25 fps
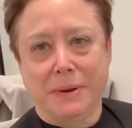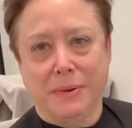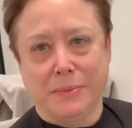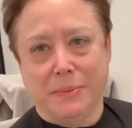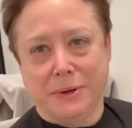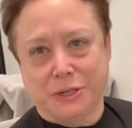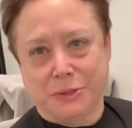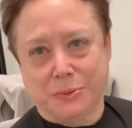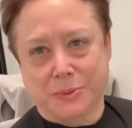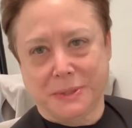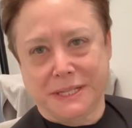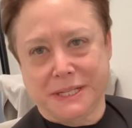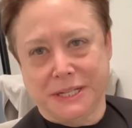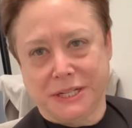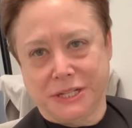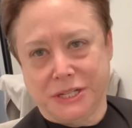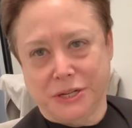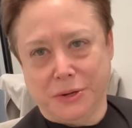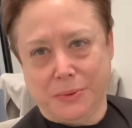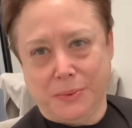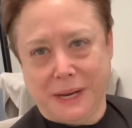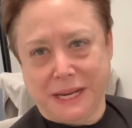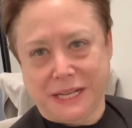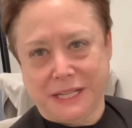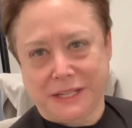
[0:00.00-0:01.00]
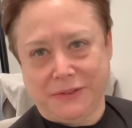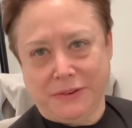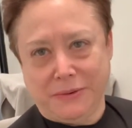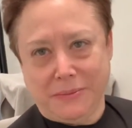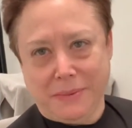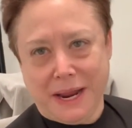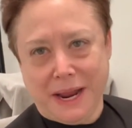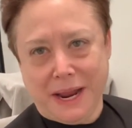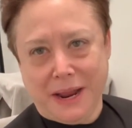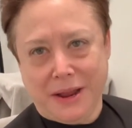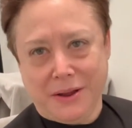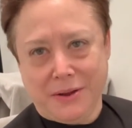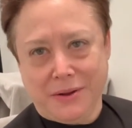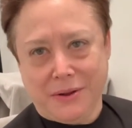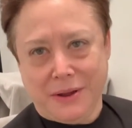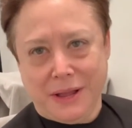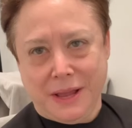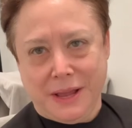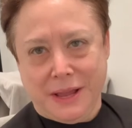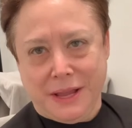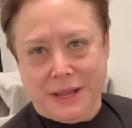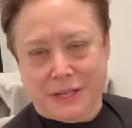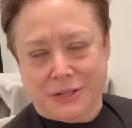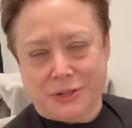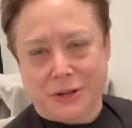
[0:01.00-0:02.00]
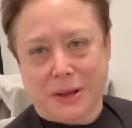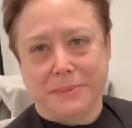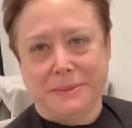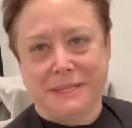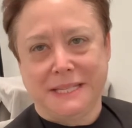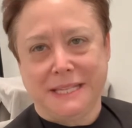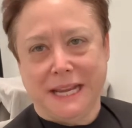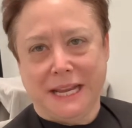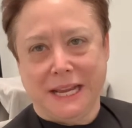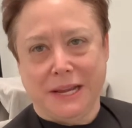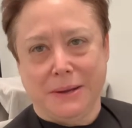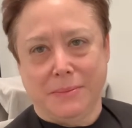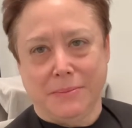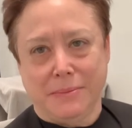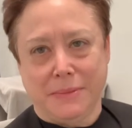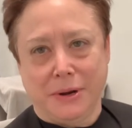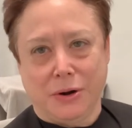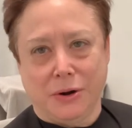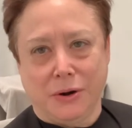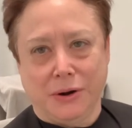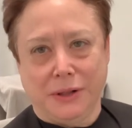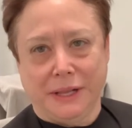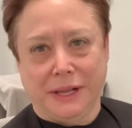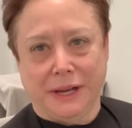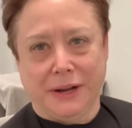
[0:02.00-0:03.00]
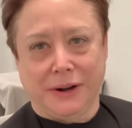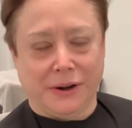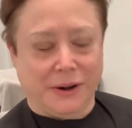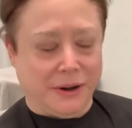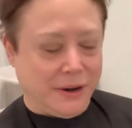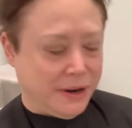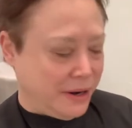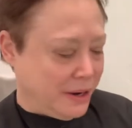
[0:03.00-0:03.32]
which was in 2 weeks from now. So I'm seeing him earlier.